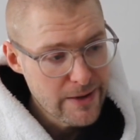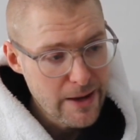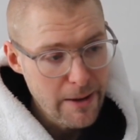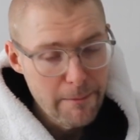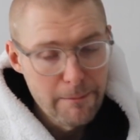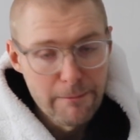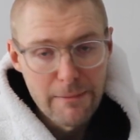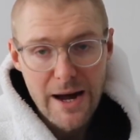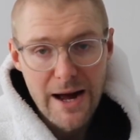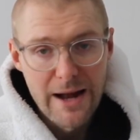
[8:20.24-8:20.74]

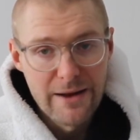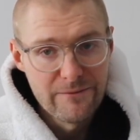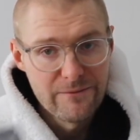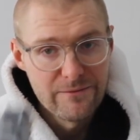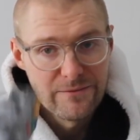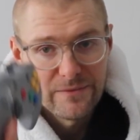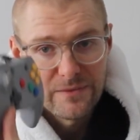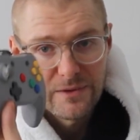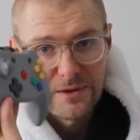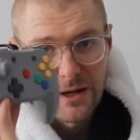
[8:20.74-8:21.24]
Man,
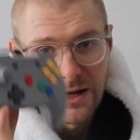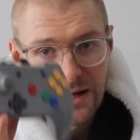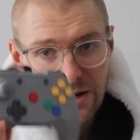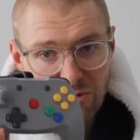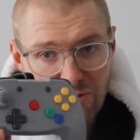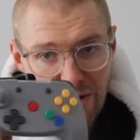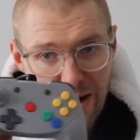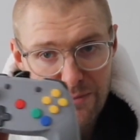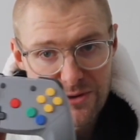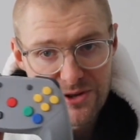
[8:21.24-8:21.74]

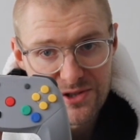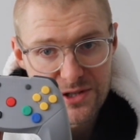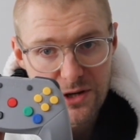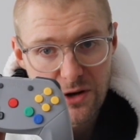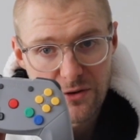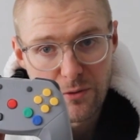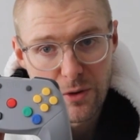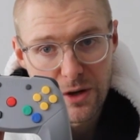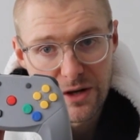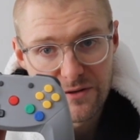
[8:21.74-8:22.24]
grab
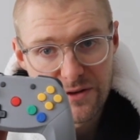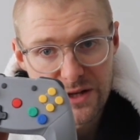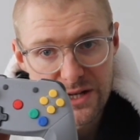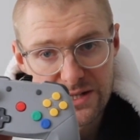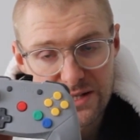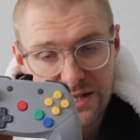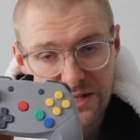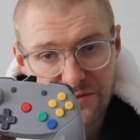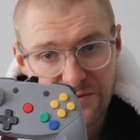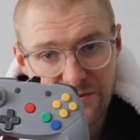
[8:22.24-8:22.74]
yourself one of
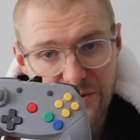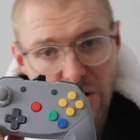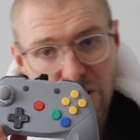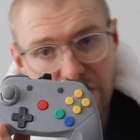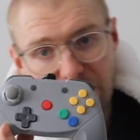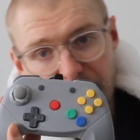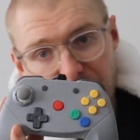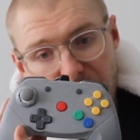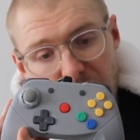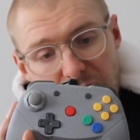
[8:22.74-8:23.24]
these. That's
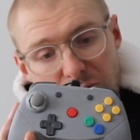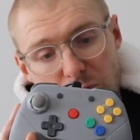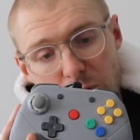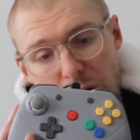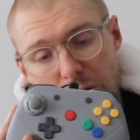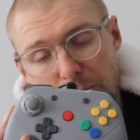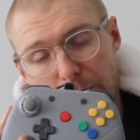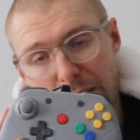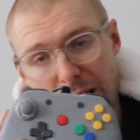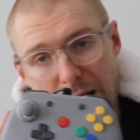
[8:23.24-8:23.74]

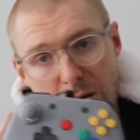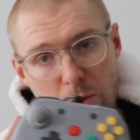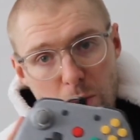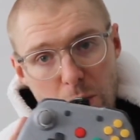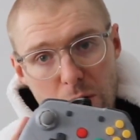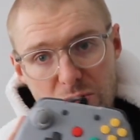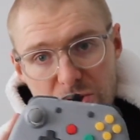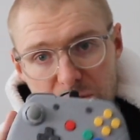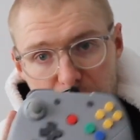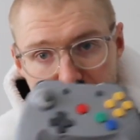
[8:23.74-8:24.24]
£35
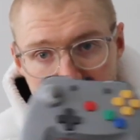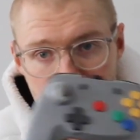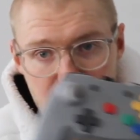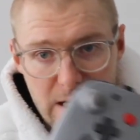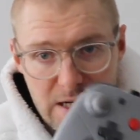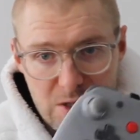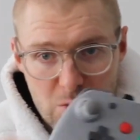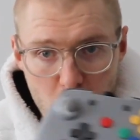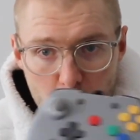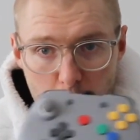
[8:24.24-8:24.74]
well spent.
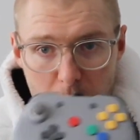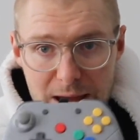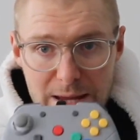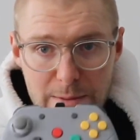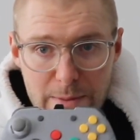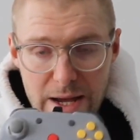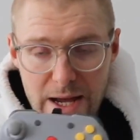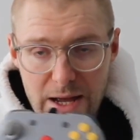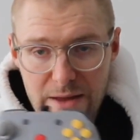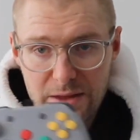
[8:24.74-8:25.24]
That's way
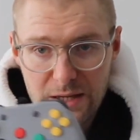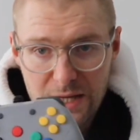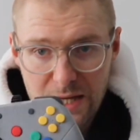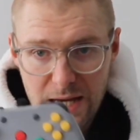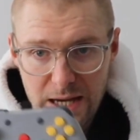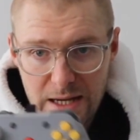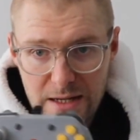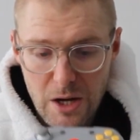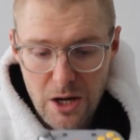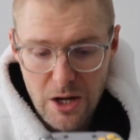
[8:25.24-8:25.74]
better than
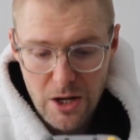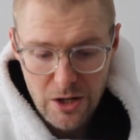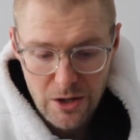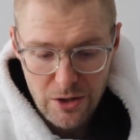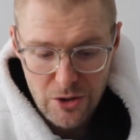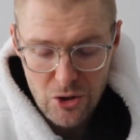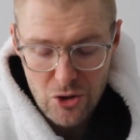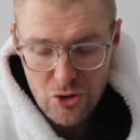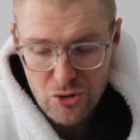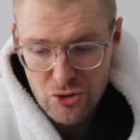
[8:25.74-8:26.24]
getting a
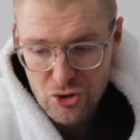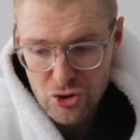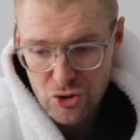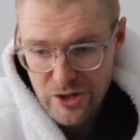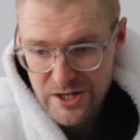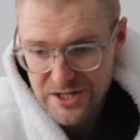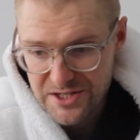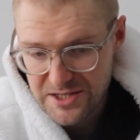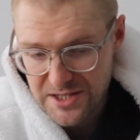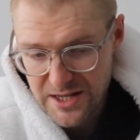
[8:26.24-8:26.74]
new
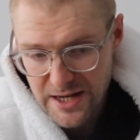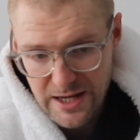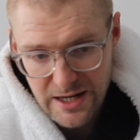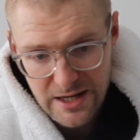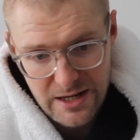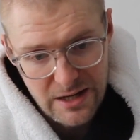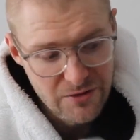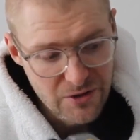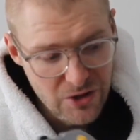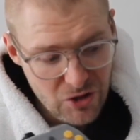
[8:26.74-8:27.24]

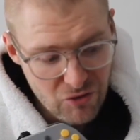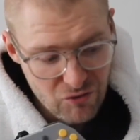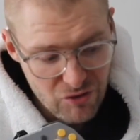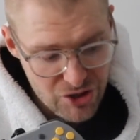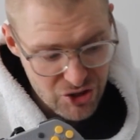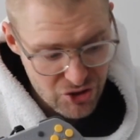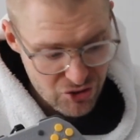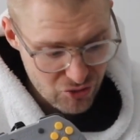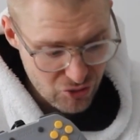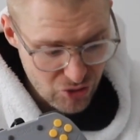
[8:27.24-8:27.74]
joystick for the
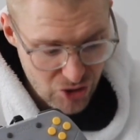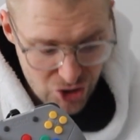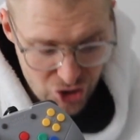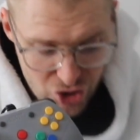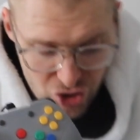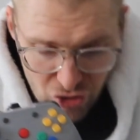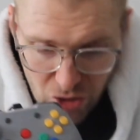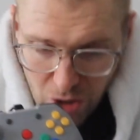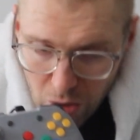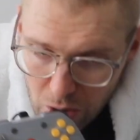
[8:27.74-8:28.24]
original
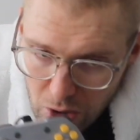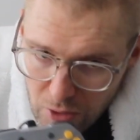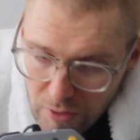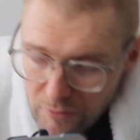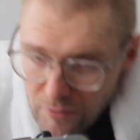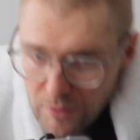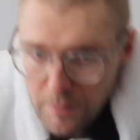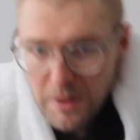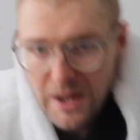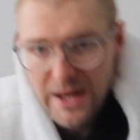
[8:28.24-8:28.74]
controller
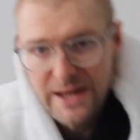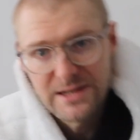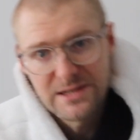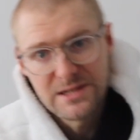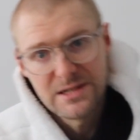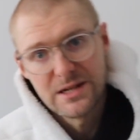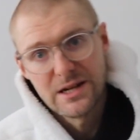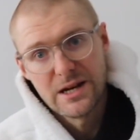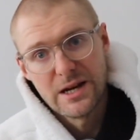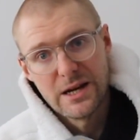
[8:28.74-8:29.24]
and
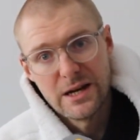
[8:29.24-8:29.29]
replacing it.